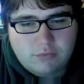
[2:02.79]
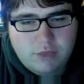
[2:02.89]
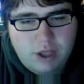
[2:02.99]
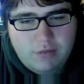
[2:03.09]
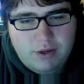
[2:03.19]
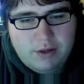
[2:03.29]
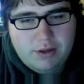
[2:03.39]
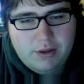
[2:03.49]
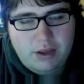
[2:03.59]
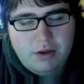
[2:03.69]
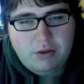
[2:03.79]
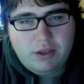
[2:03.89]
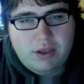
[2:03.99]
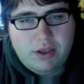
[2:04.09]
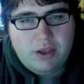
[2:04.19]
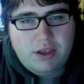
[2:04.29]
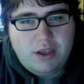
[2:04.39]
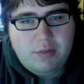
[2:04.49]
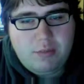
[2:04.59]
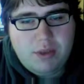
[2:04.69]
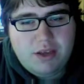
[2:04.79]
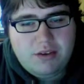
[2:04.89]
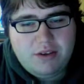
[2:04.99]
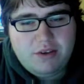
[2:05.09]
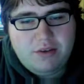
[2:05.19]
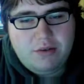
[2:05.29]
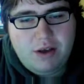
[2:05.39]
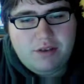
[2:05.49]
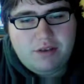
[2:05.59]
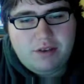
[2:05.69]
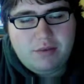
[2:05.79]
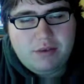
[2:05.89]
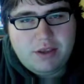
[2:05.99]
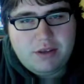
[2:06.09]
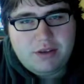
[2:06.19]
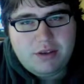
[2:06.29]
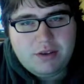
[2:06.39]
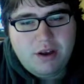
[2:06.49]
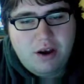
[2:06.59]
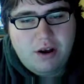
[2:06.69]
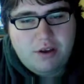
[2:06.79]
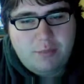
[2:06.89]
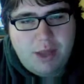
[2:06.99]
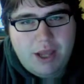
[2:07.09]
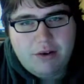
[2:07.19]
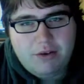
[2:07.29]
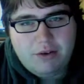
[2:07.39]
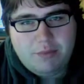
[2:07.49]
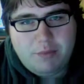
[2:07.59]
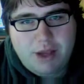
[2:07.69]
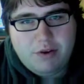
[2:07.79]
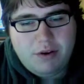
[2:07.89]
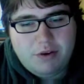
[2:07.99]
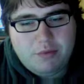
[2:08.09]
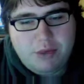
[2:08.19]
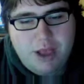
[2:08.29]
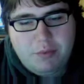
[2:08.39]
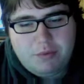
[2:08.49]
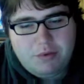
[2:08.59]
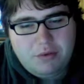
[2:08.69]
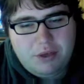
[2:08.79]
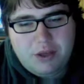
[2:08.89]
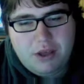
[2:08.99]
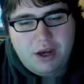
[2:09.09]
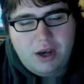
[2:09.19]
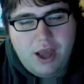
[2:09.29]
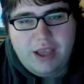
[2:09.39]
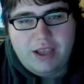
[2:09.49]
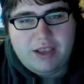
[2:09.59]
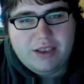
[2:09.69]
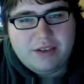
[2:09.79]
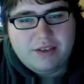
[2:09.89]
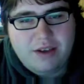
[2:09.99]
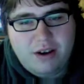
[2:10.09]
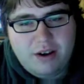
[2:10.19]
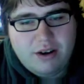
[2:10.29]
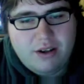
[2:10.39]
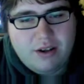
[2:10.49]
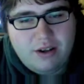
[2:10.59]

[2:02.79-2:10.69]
I mean, the biggest issue I see with this card is Mind Crush. Mind Crush will absolutely annihilate this card.